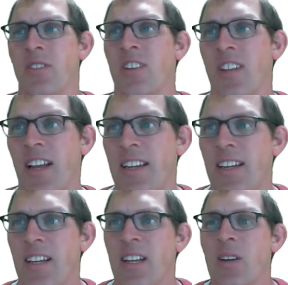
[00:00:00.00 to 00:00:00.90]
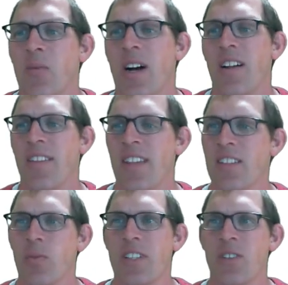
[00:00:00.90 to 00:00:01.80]
look like. Well, this
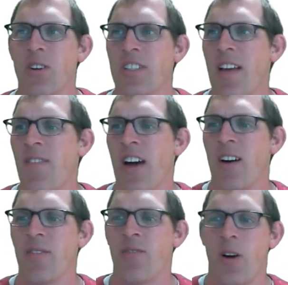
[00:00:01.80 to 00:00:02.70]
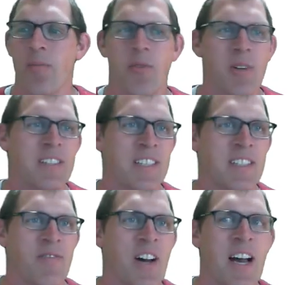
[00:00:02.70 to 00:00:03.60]
resource I found from
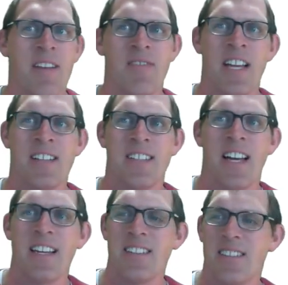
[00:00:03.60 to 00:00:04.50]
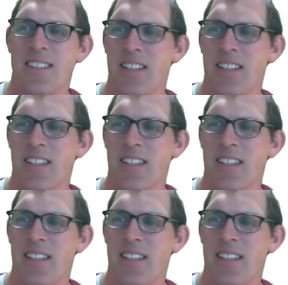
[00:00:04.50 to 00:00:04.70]
365 Data Science